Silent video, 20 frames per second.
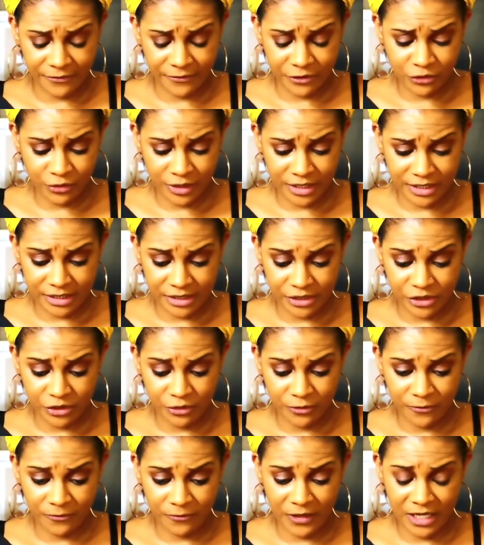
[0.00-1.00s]
a
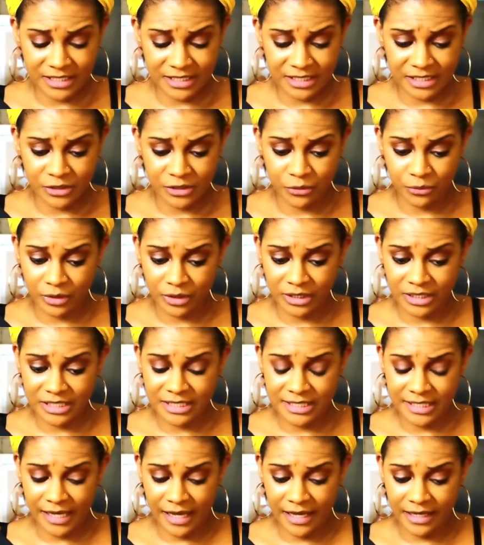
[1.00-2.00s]
transitional phase, is to really
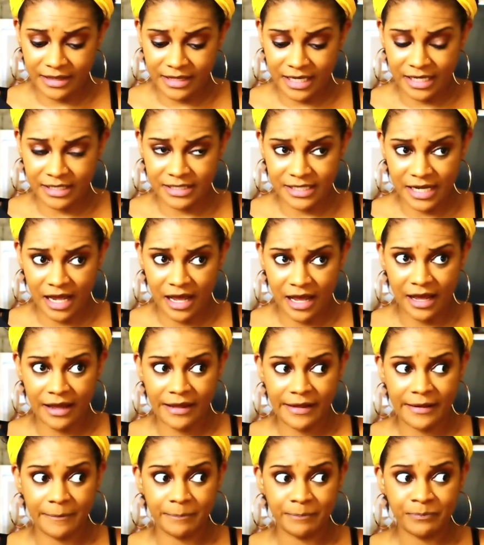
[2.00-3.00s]
take that
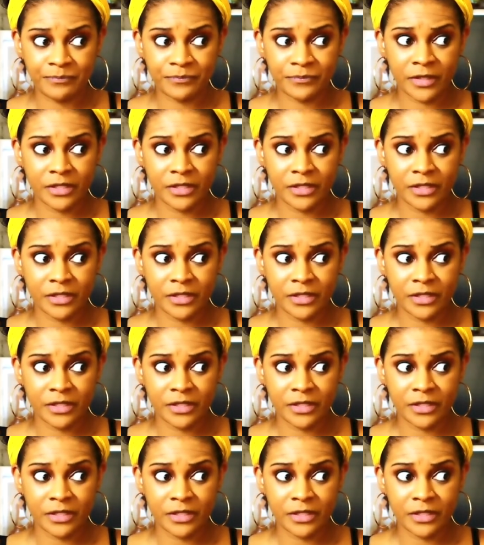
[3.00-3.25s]
time